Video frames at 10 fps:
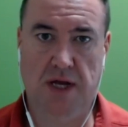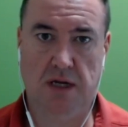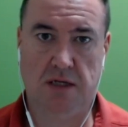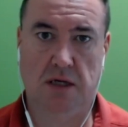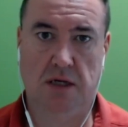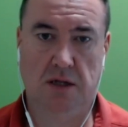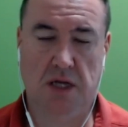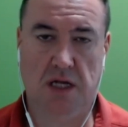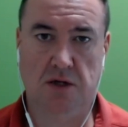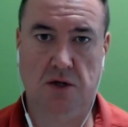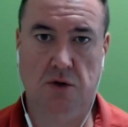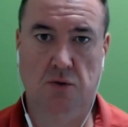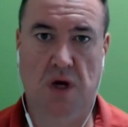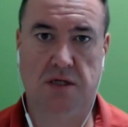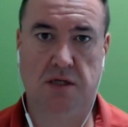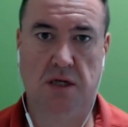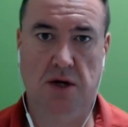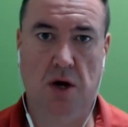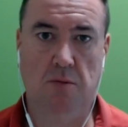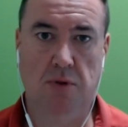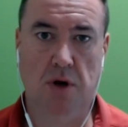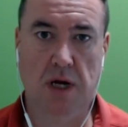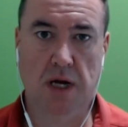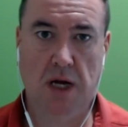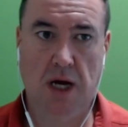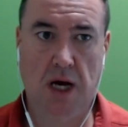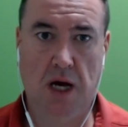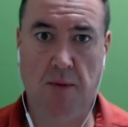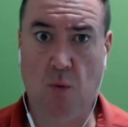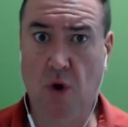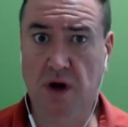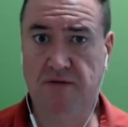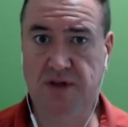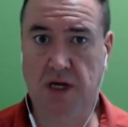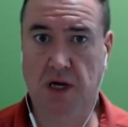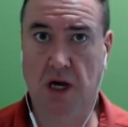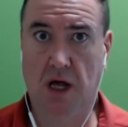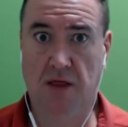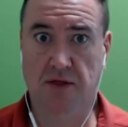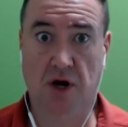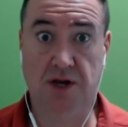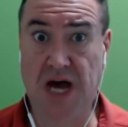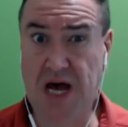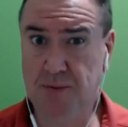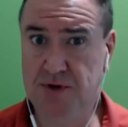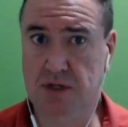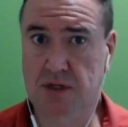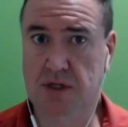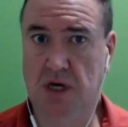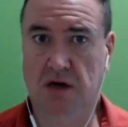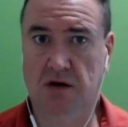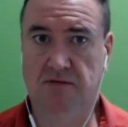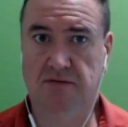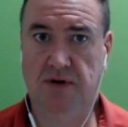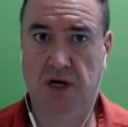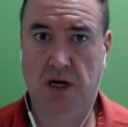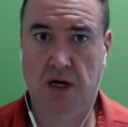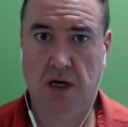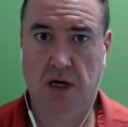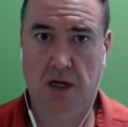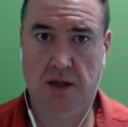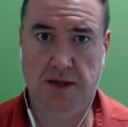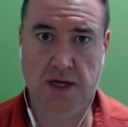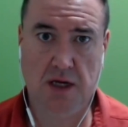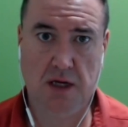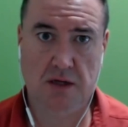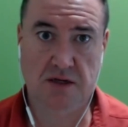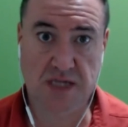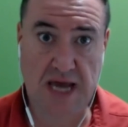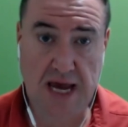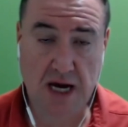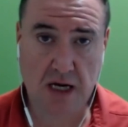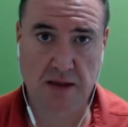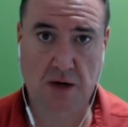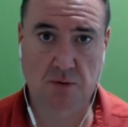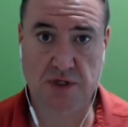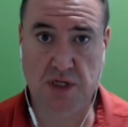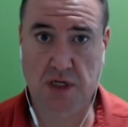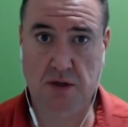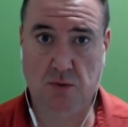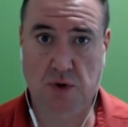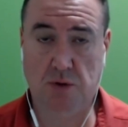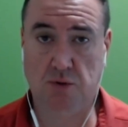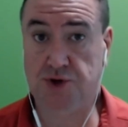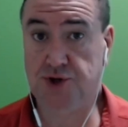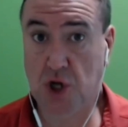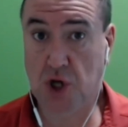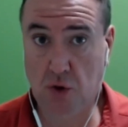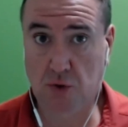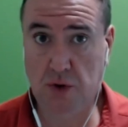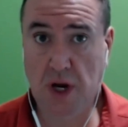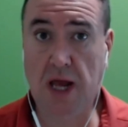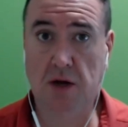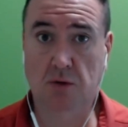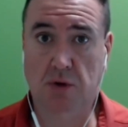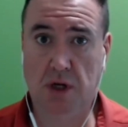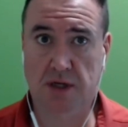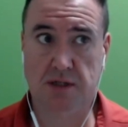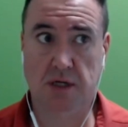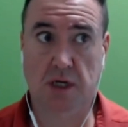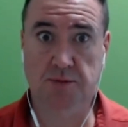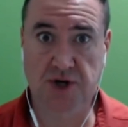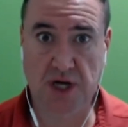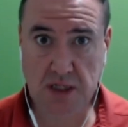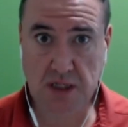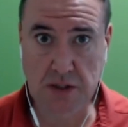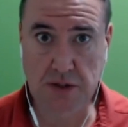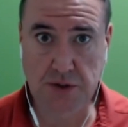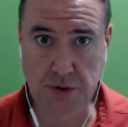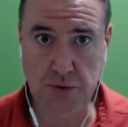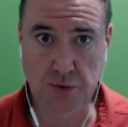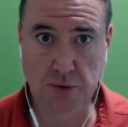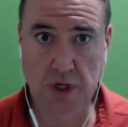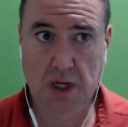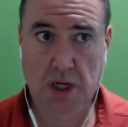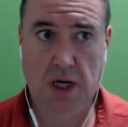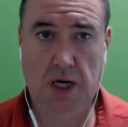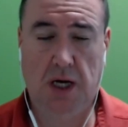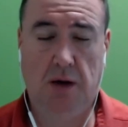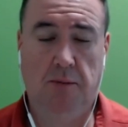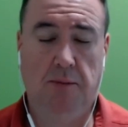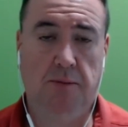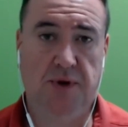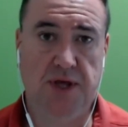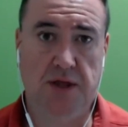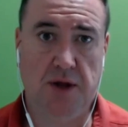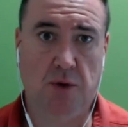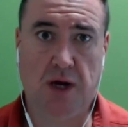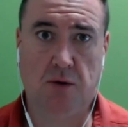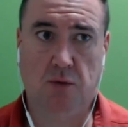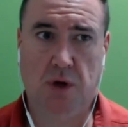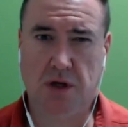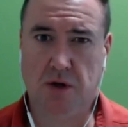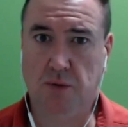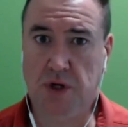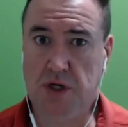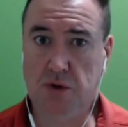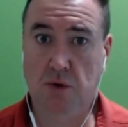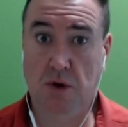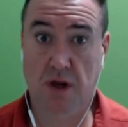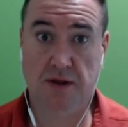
that it's a U.S. number. One of the other adoptions of the Zack that was then when it was shown and it was objected to, but then they were like, well, could we do